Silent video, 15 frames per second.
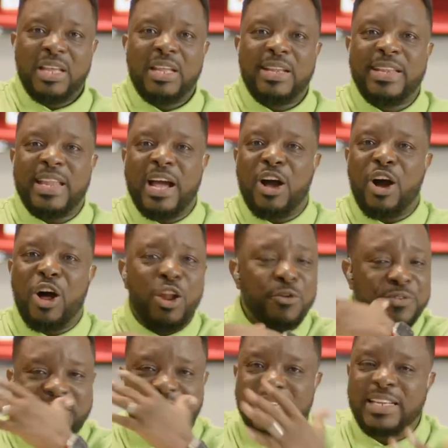Now, all
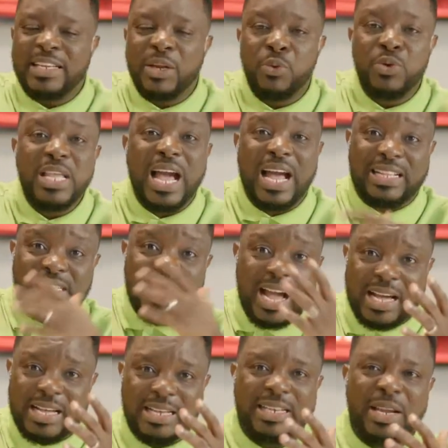of a sudden, when you
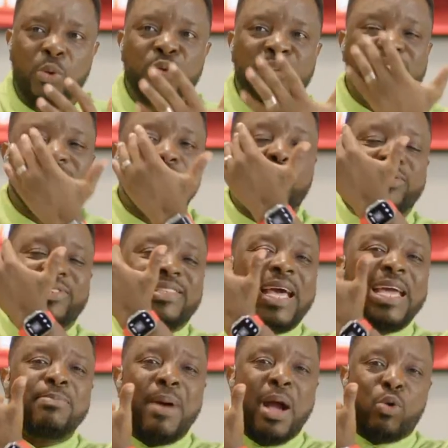attack, now we
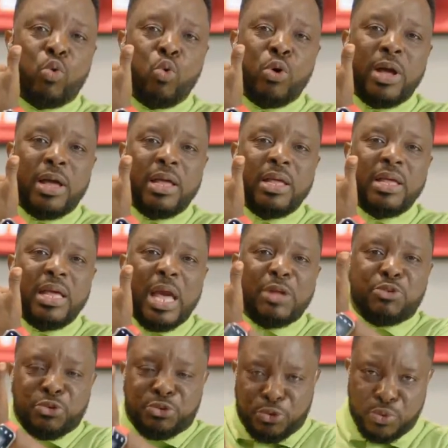side back on.
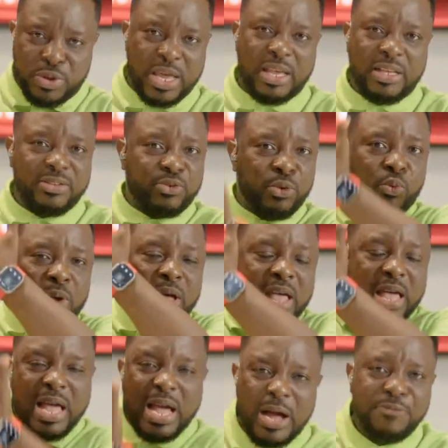So
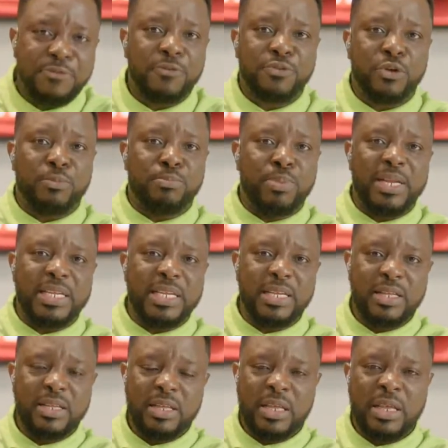half of your body
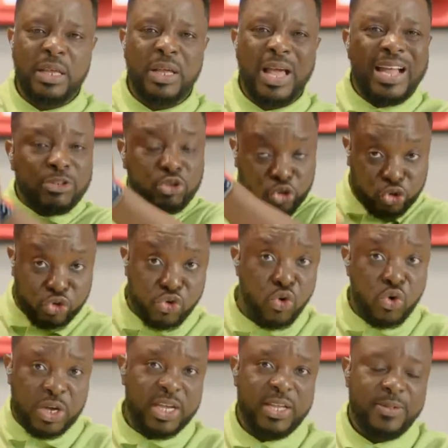had that's
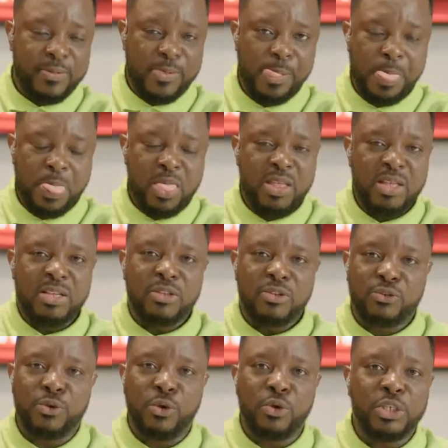stroke. Right.
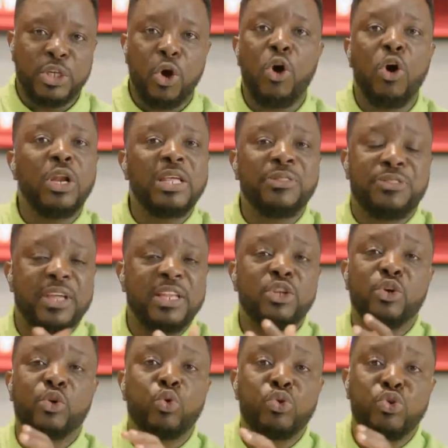So the only thing you
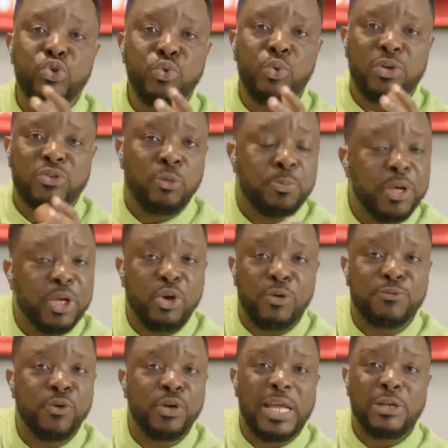could do was to pick your
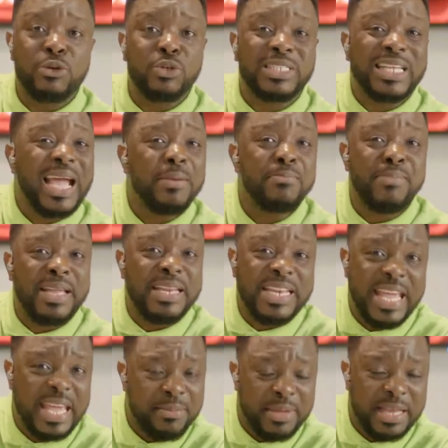phone and you type my
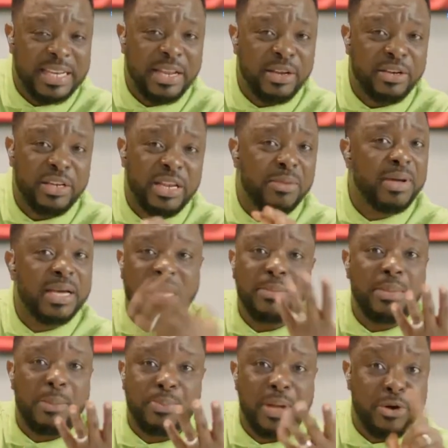name and the number came
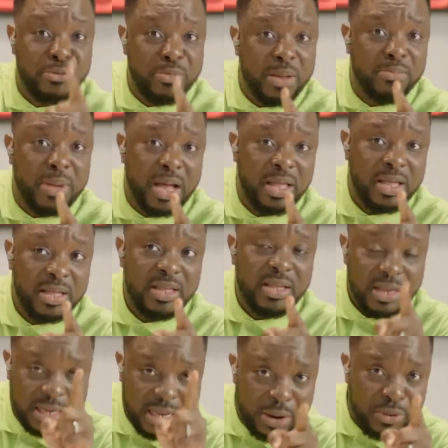up. I remember
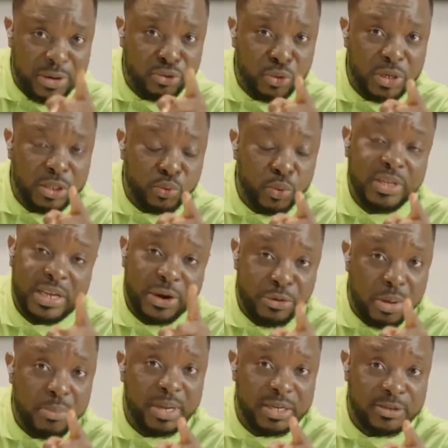around 2020, I
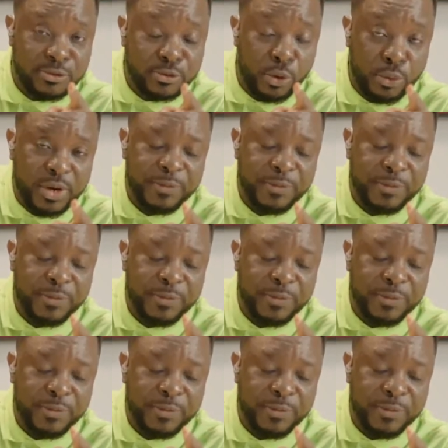remember this story.